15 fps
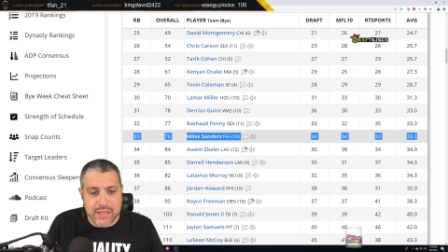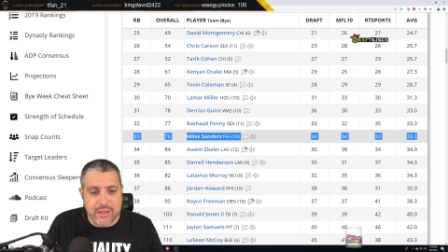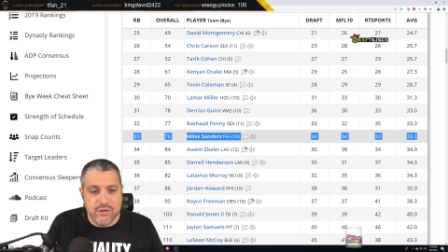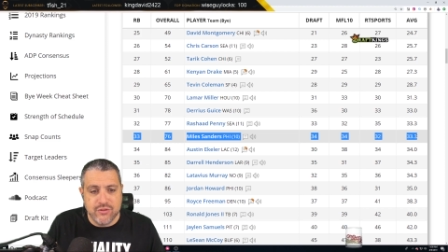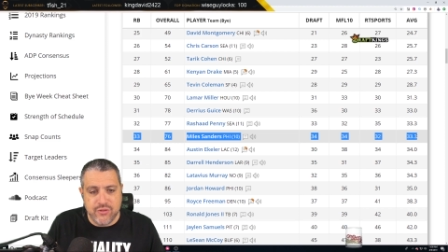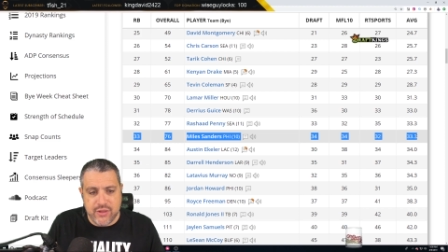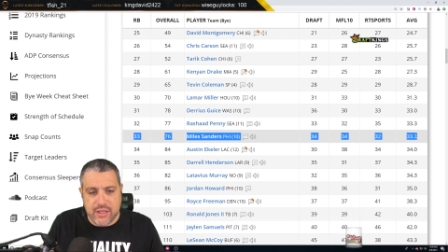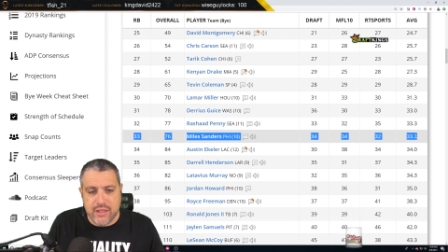
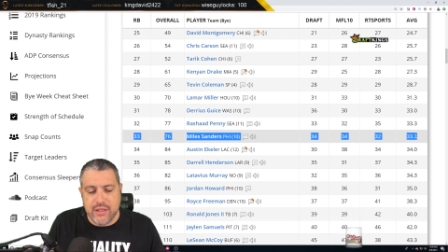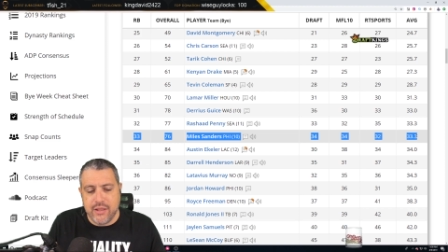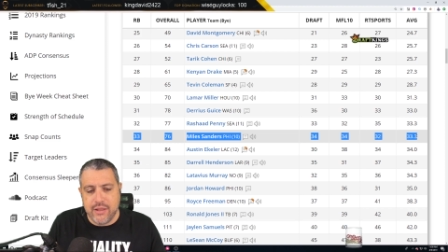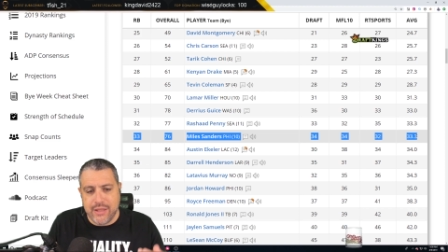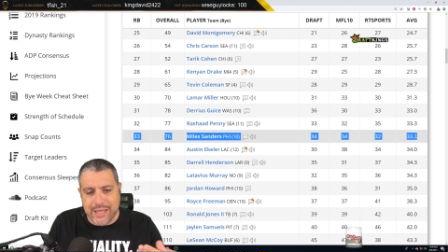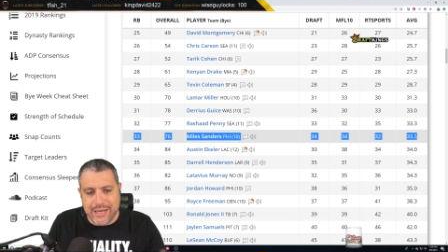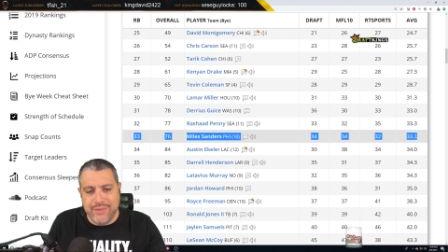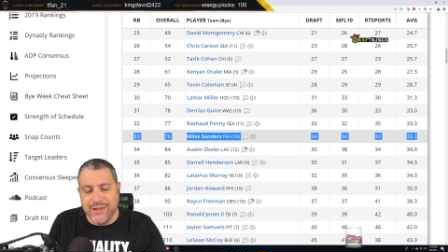is the
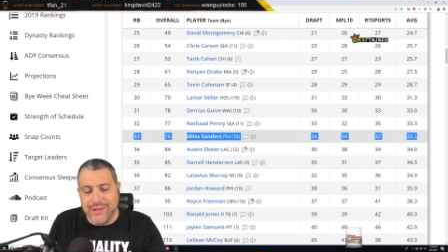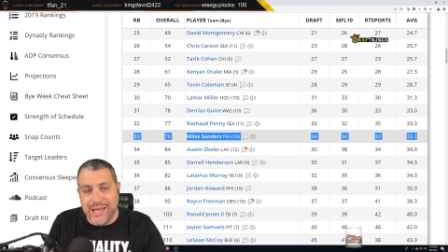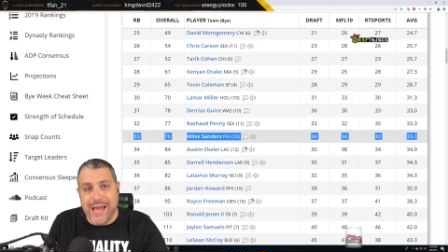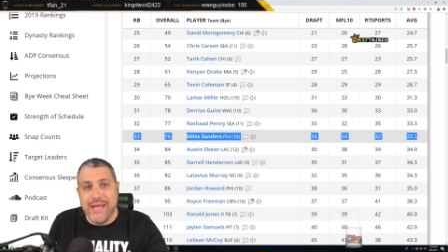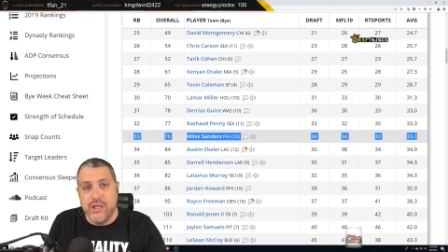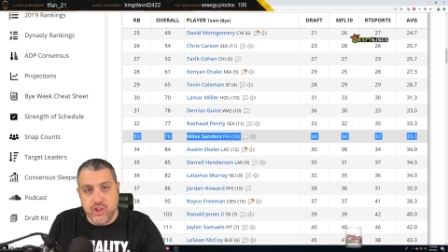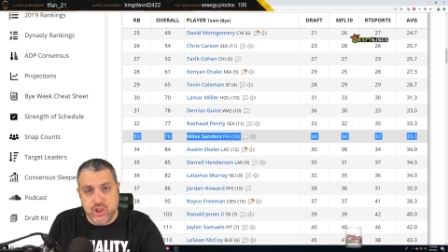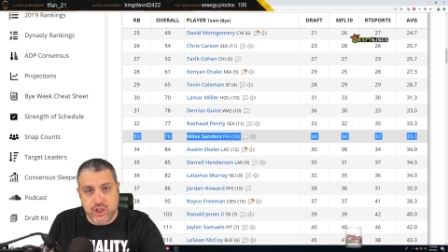getting the
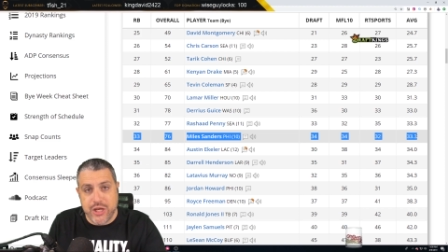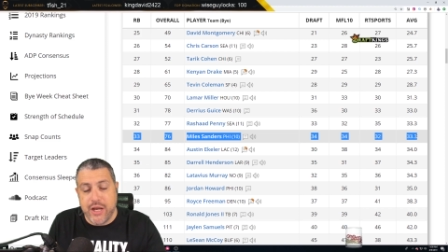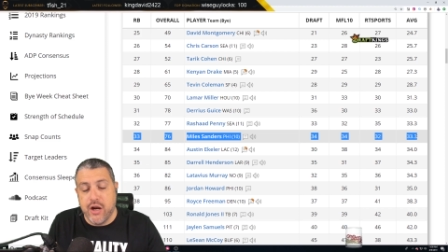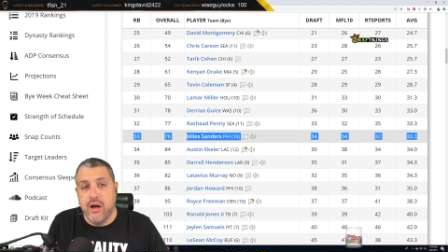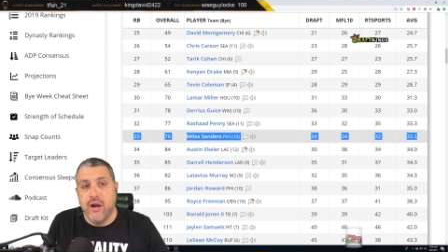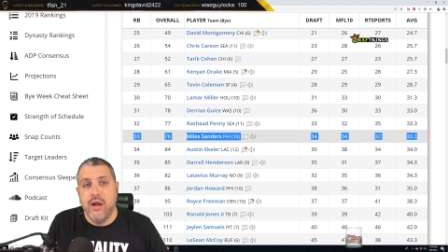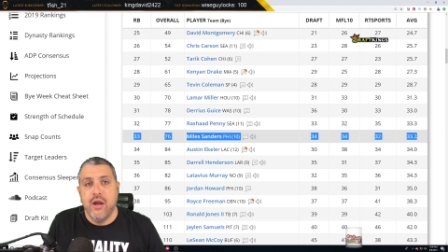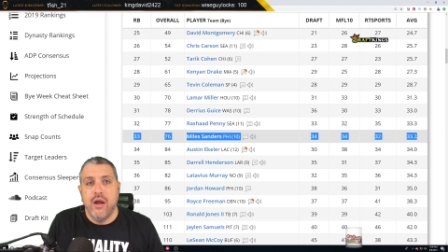lion's
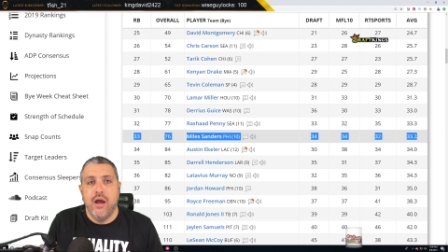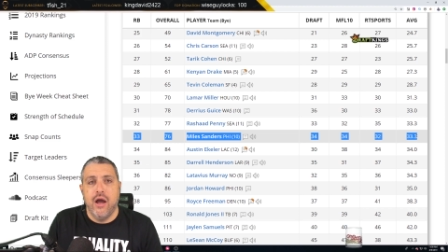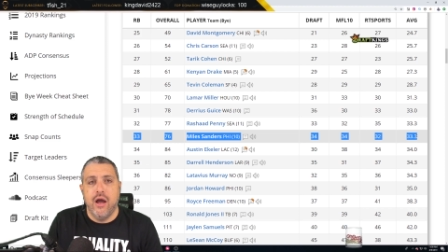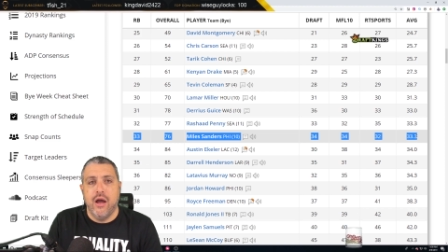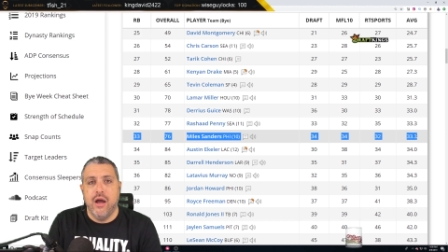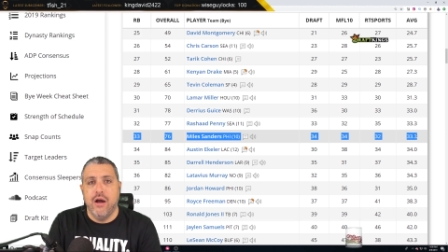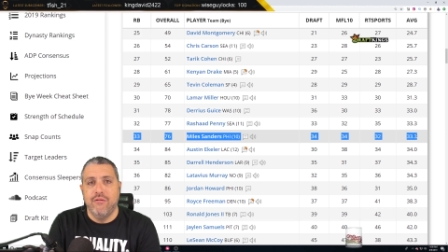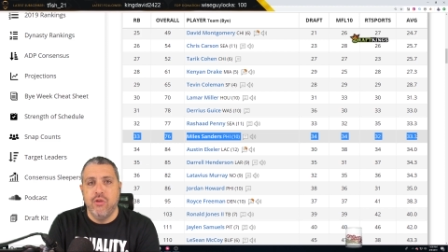share
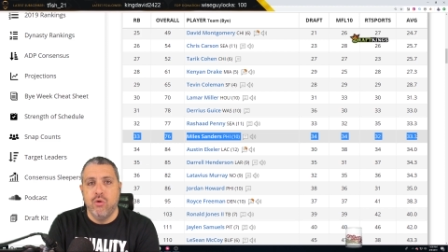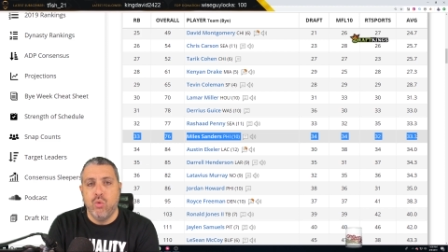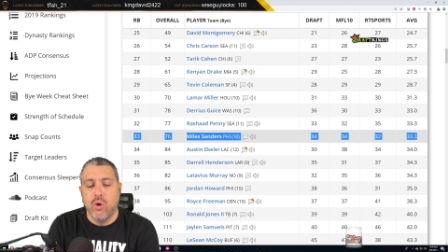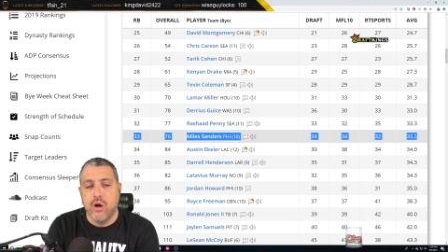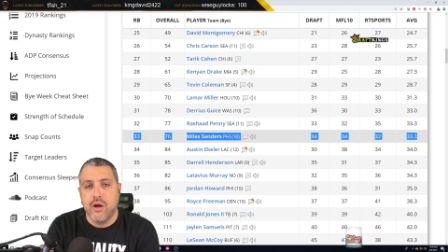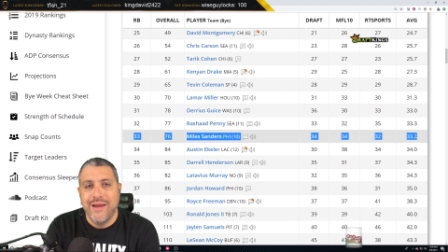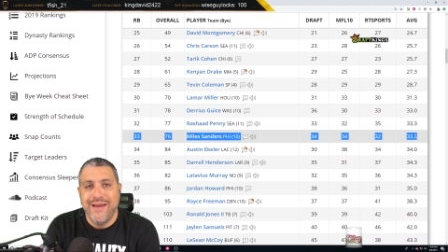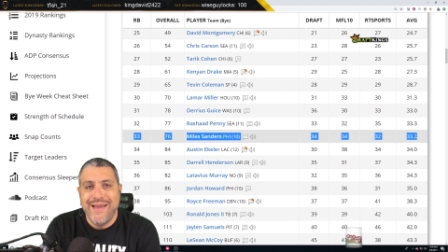uh, of the
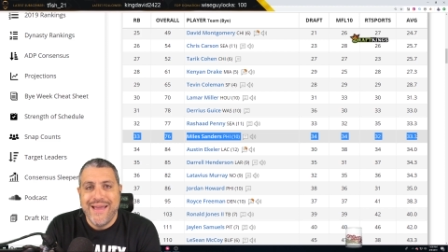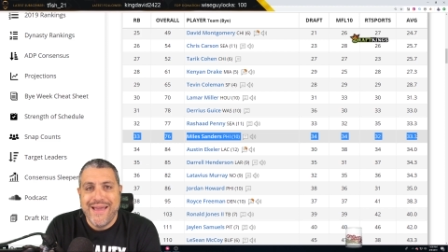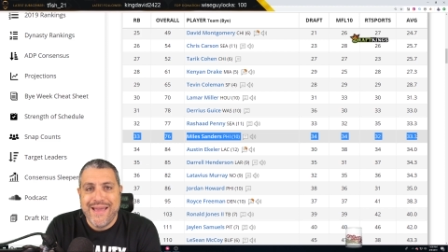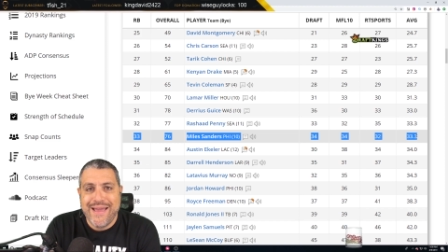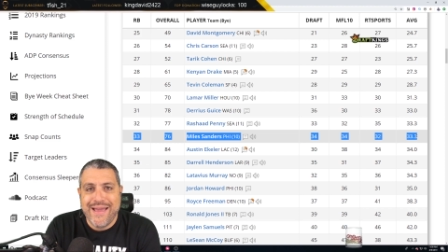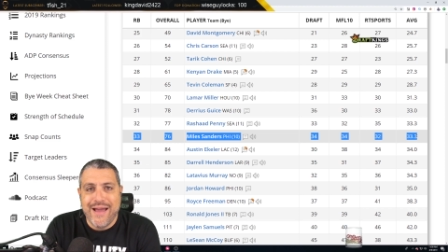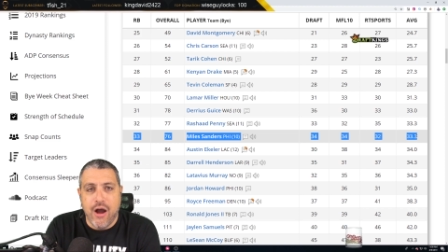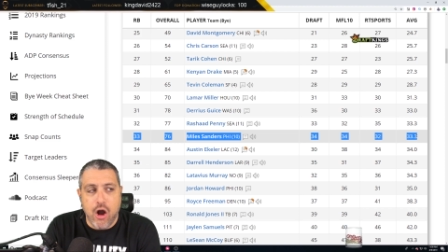work
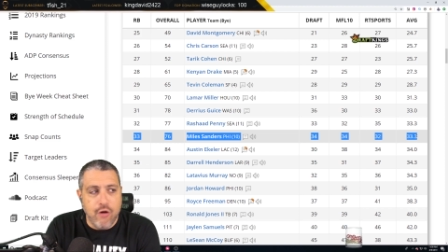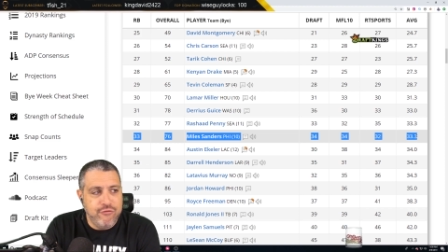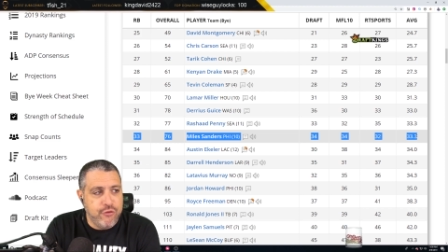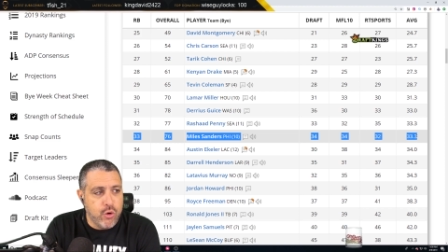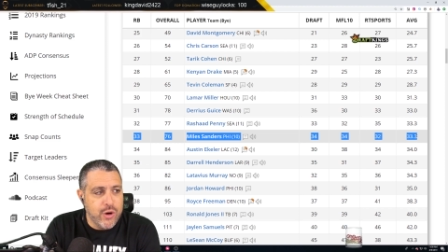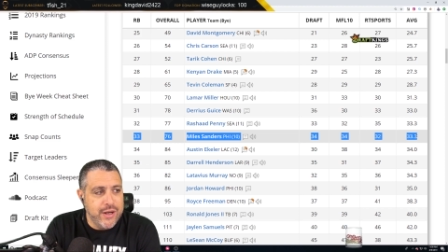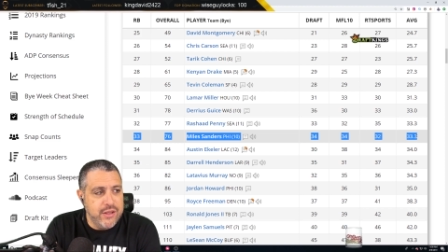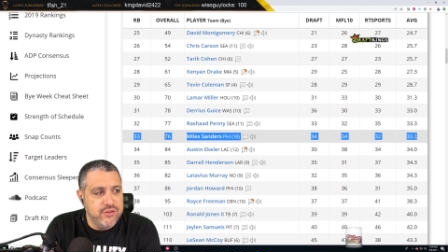
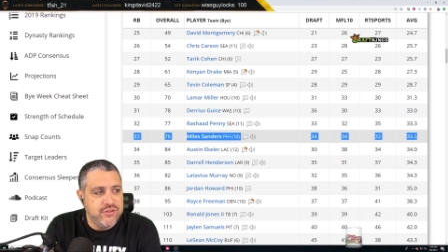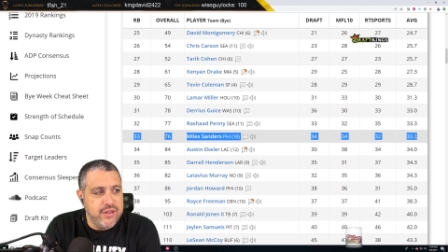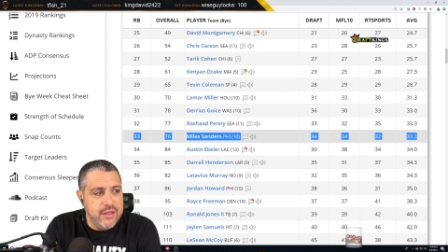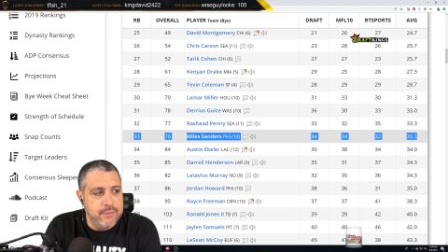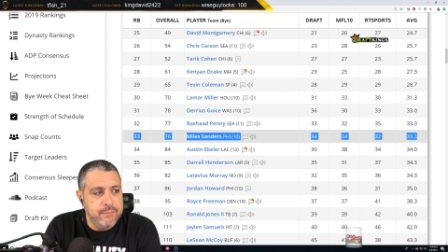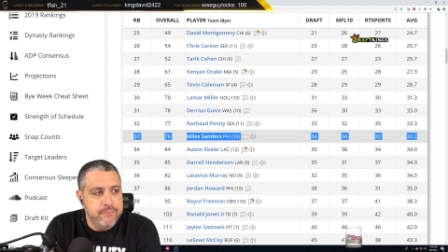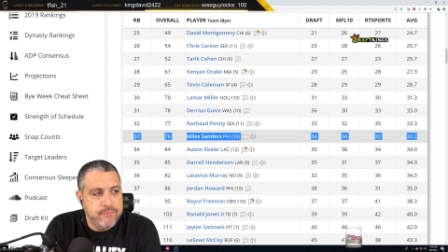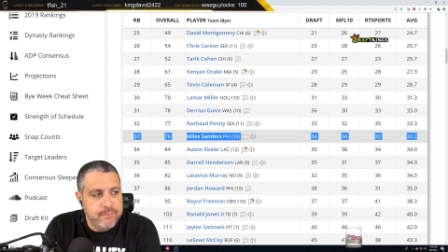for his
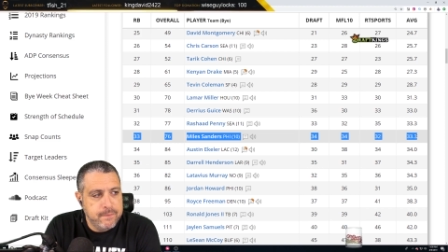team.